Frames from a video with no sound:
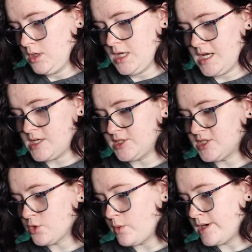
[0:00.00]
a
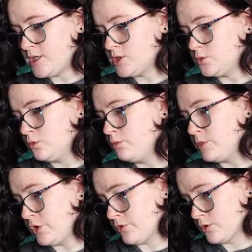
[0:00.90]
square dual
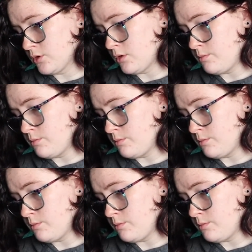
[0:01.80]
mirrored